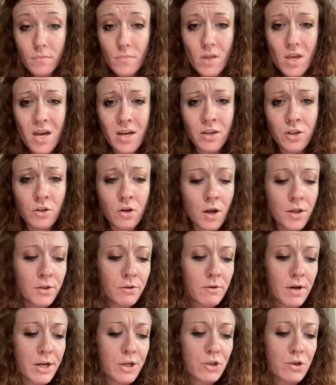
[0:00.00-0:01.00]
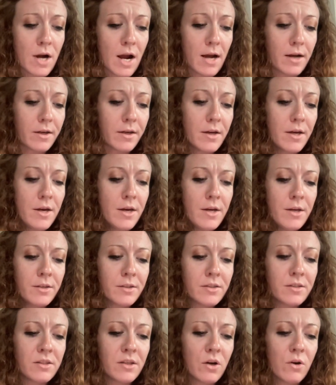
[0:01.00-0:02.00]
and you're on the right track.
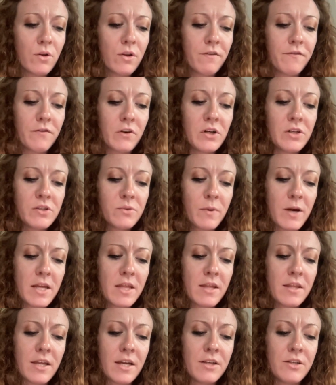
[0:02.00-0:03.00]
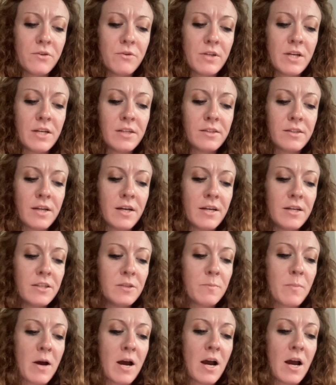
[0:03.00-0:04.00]
So the first way that they do this is
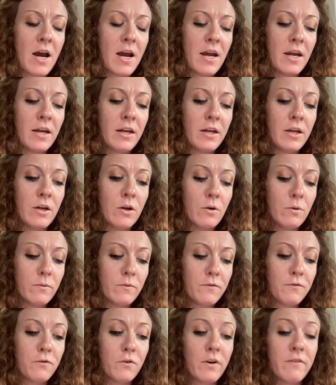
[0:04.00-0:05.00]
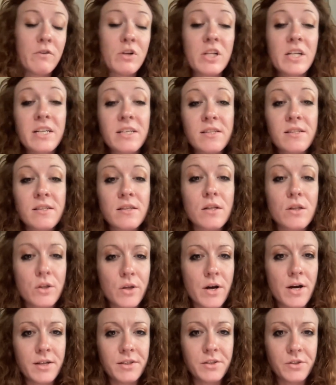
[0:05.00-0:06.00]
by, frivolous
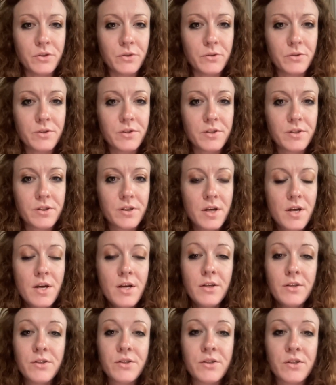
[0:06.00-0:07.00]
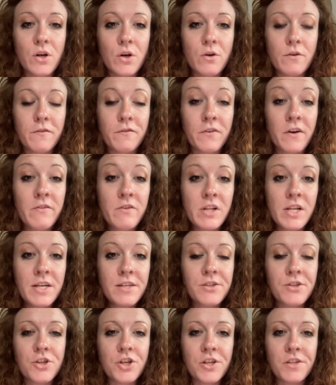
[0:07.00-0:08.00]
lawsuits. So
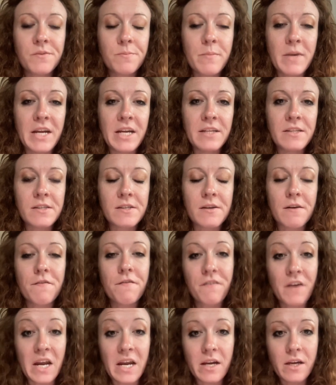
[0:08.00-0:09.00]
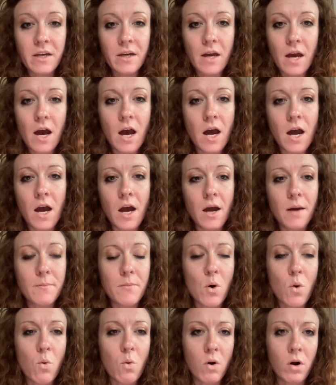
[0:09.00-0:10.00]
frivolous just means fake,
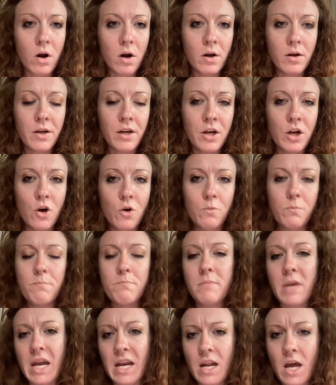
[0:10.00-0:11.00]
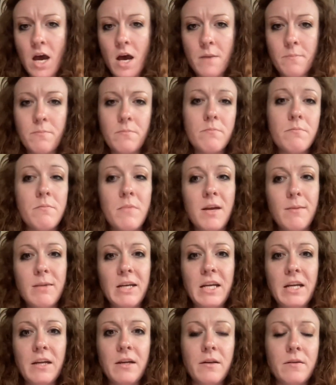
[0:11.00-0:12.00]
or, made up.
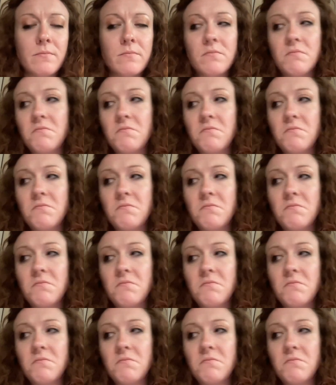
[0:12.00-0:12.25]
Maybe